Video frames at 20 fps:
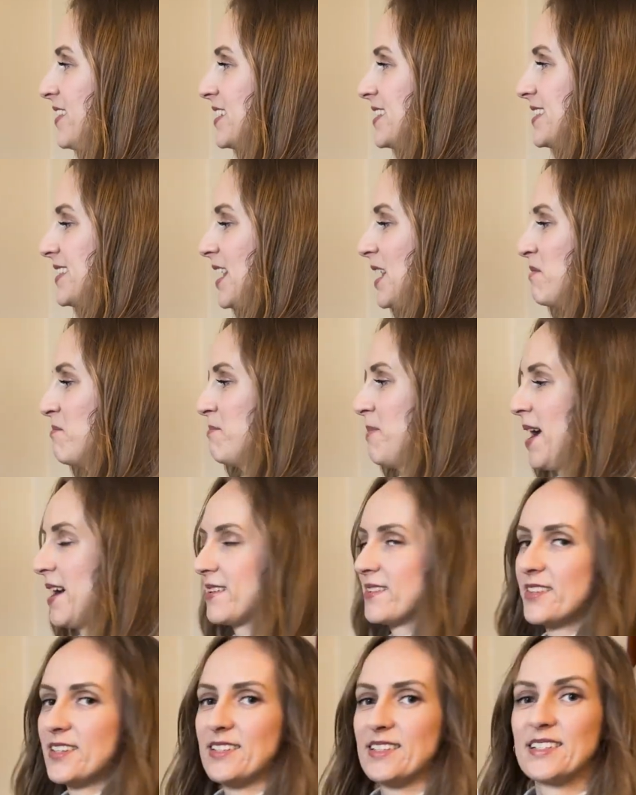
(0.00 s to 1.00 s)
the same
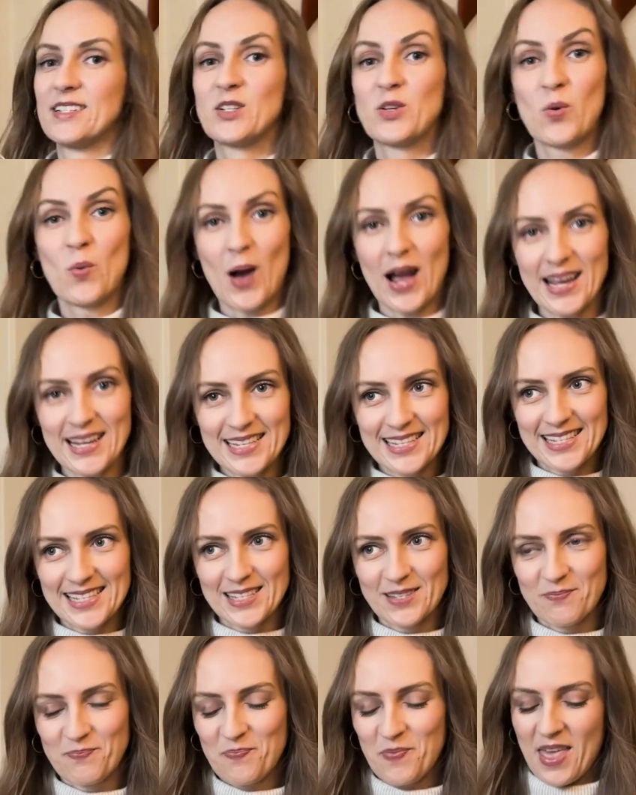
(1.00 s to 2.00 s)
pattern
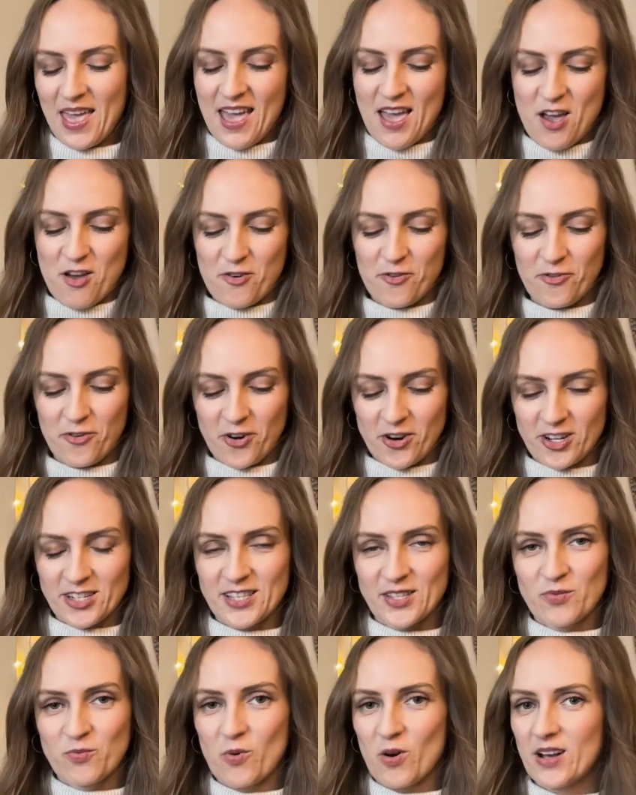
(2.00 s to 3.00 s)
twice.
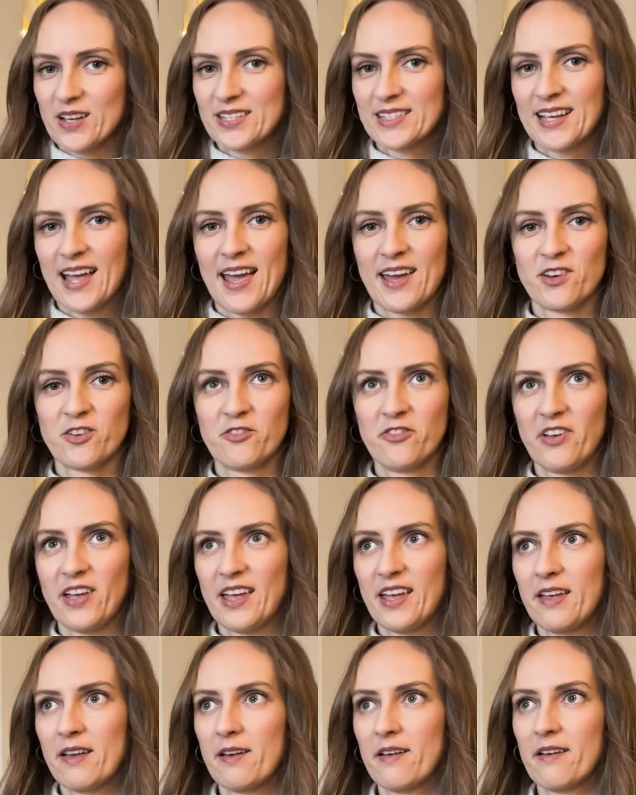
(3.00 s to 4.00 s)
First was kind of
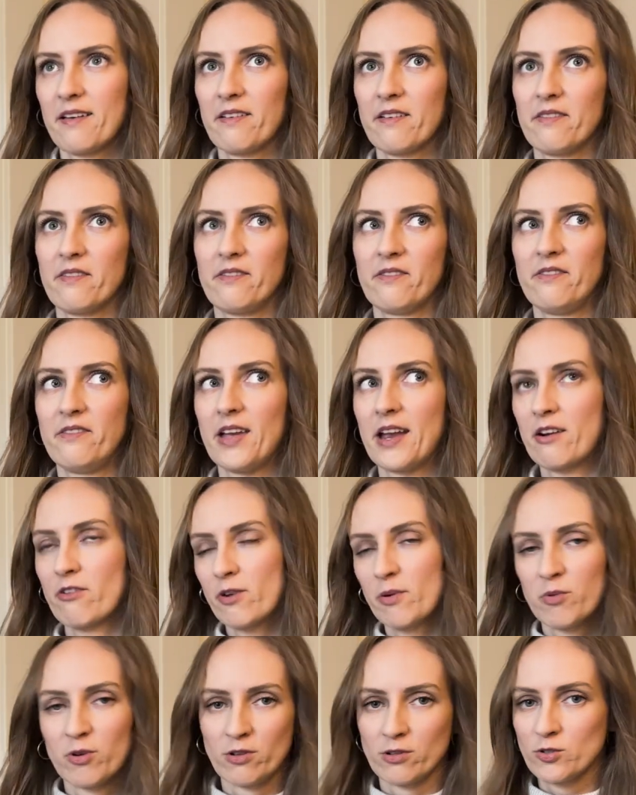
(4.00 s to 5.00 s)
a
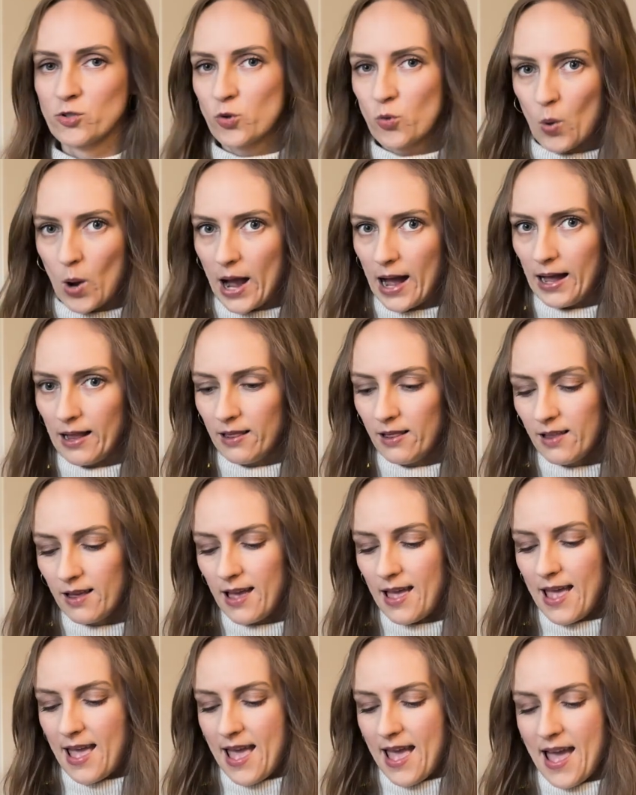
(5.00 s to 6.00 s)
wearable toile
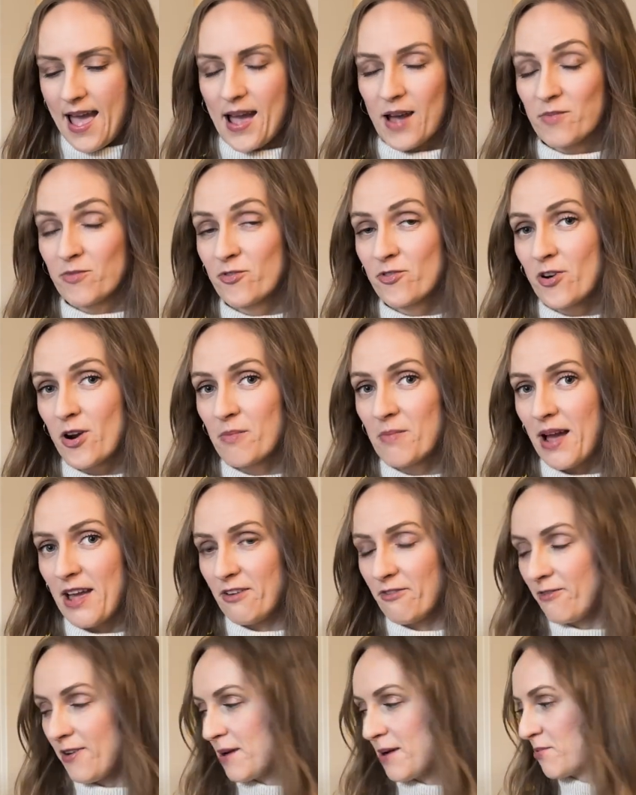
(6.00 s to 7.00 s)
from
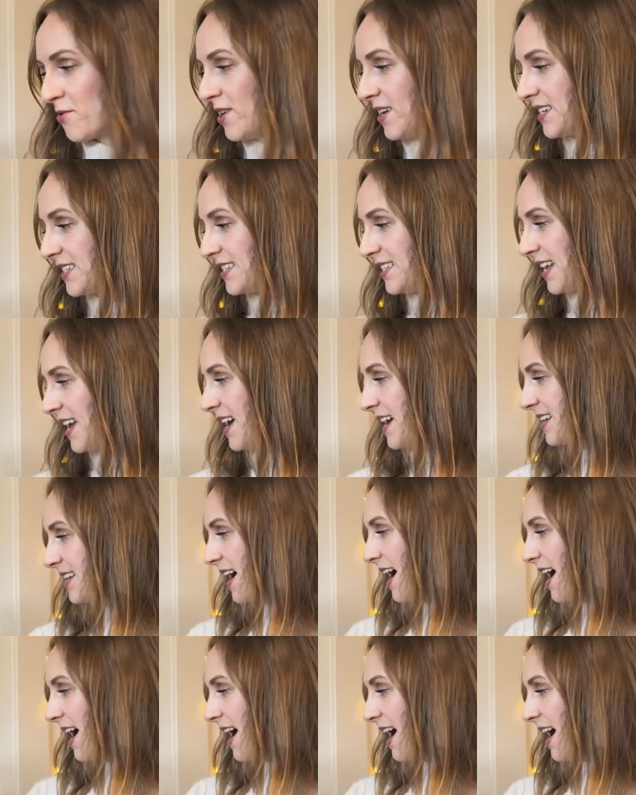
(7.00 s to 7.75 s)
iFabric that